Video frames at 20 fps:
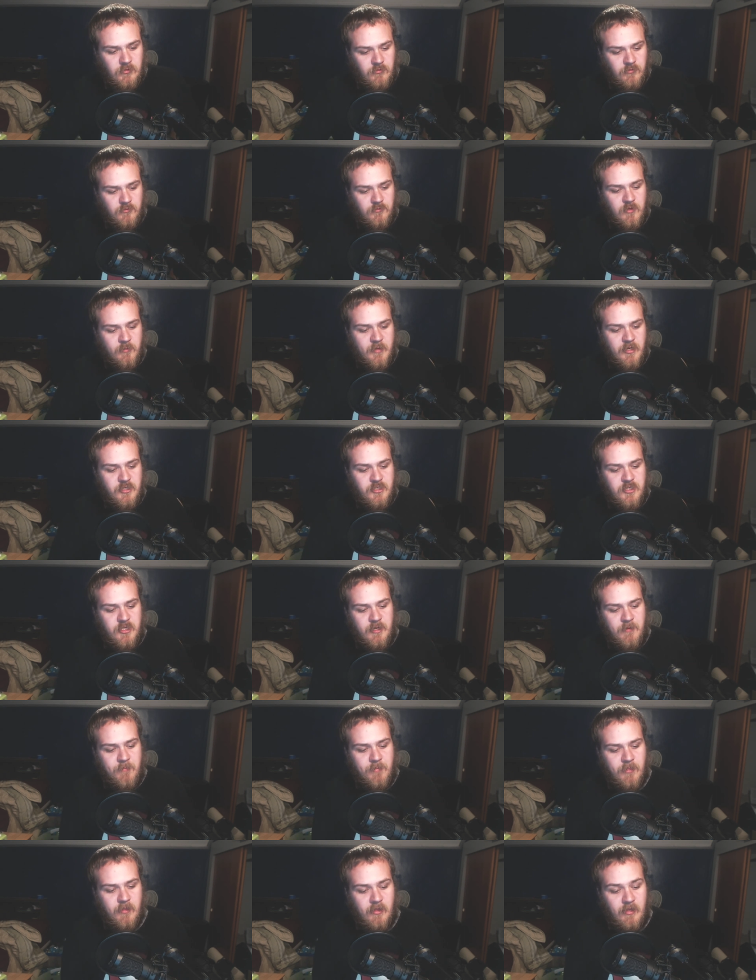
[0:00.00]
from Ishi,
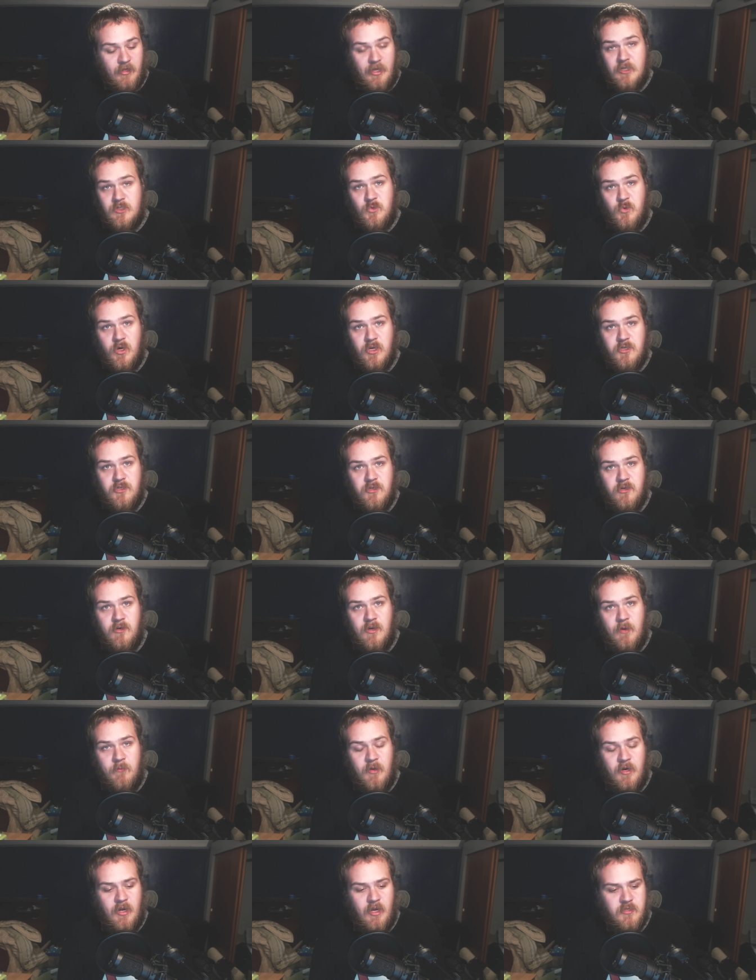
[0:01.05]
and the last question I'm
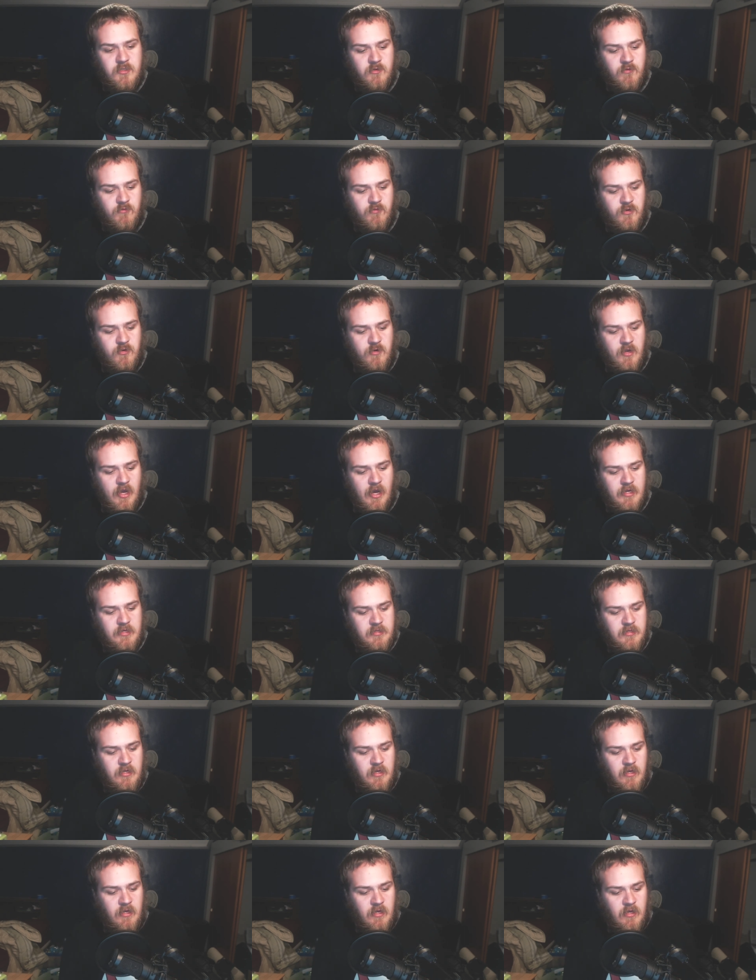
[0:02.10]
going to answer for you guys
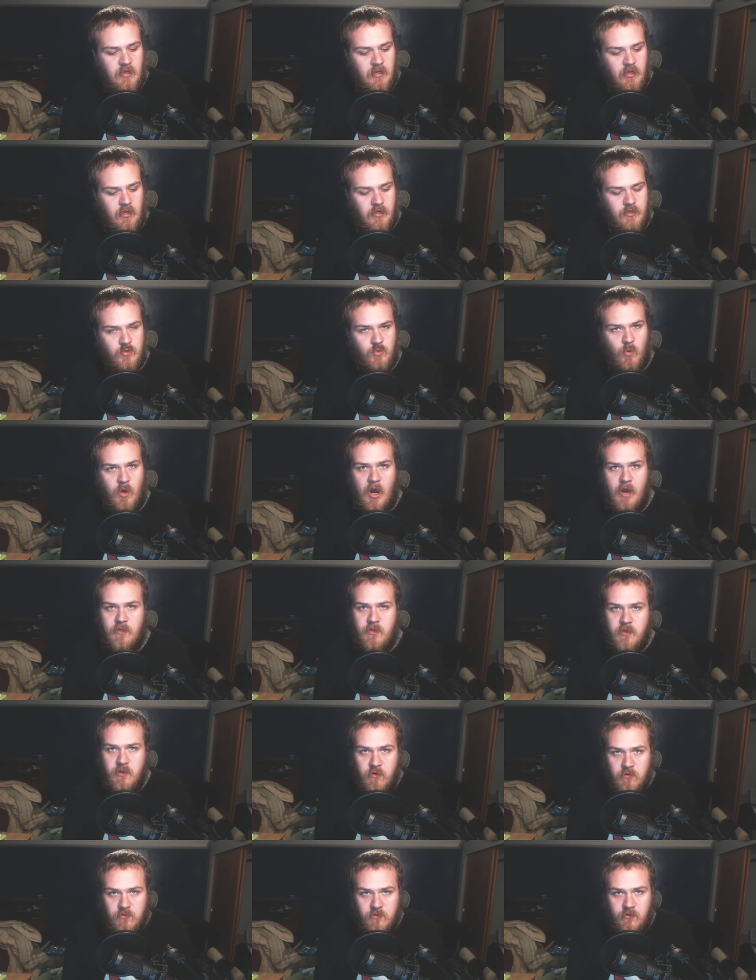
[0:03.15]
is why
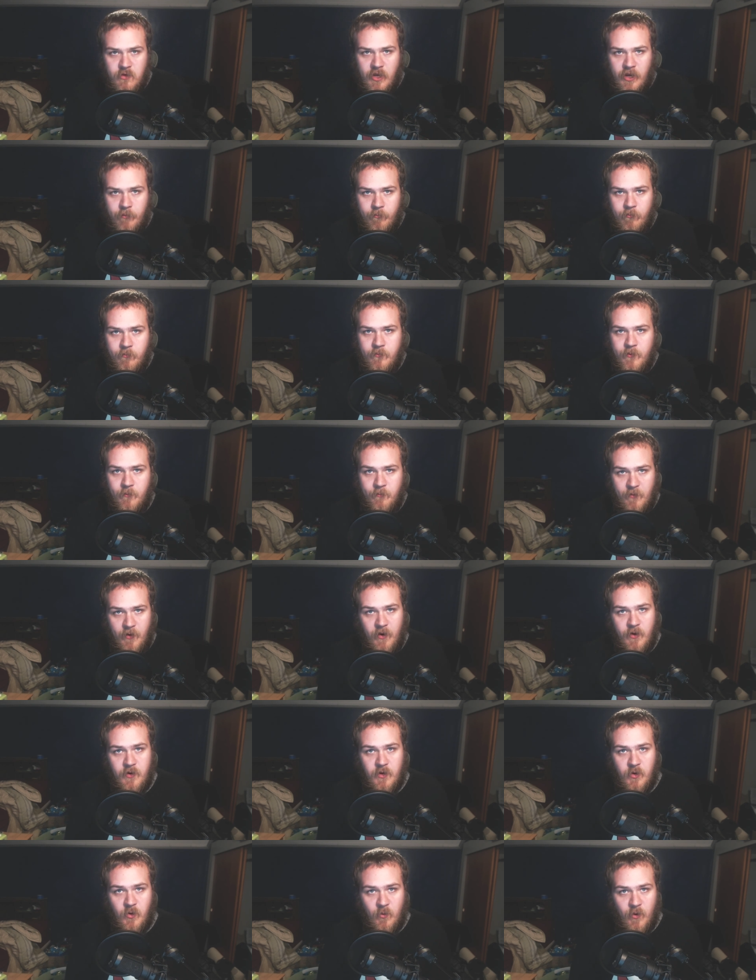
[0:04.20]
the username
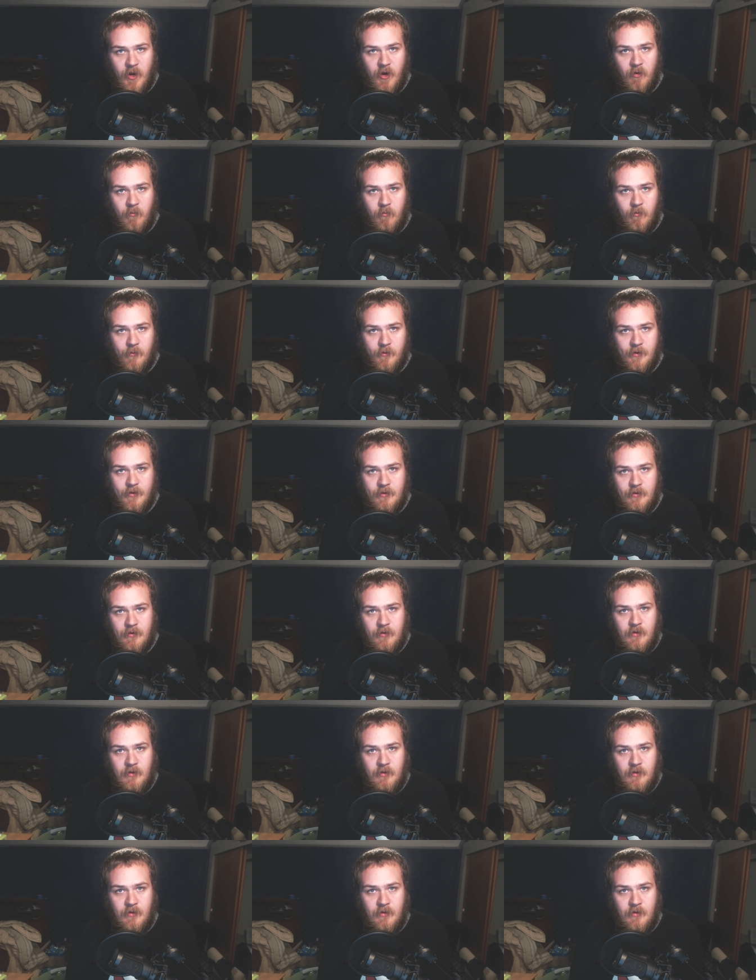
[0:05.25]
American Choir Boy?